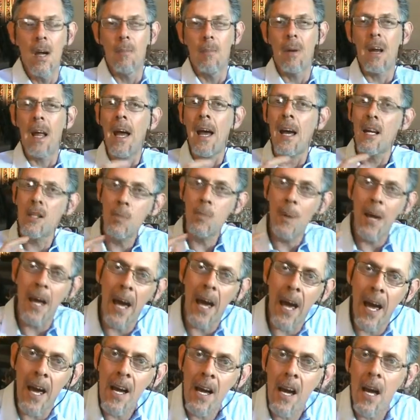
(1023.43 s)
But as we
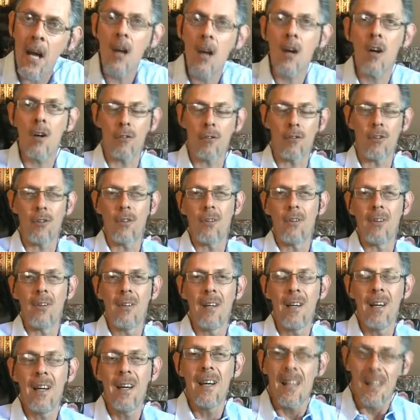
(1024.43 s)
hang out,
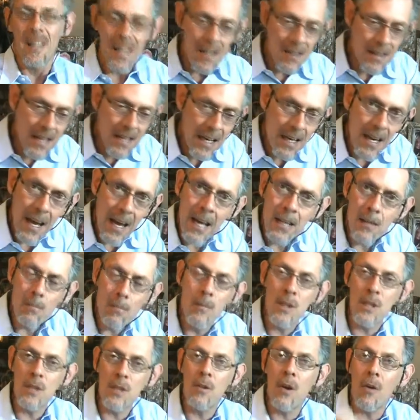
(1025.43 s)
in that
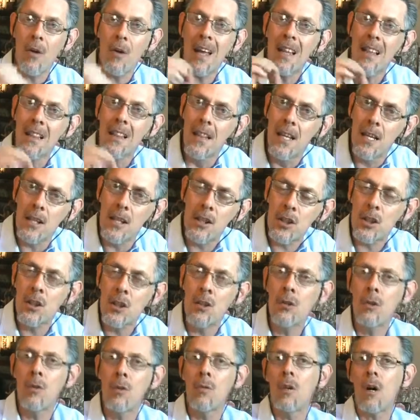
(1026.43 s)
atmosphere and
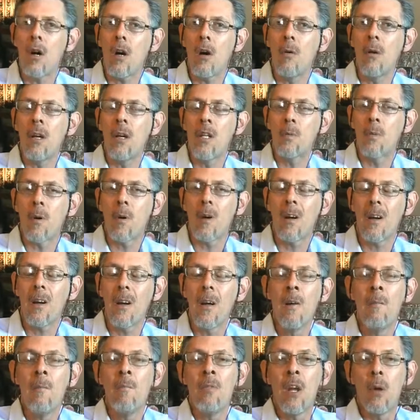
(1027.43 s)
listen to the Holy Spirit,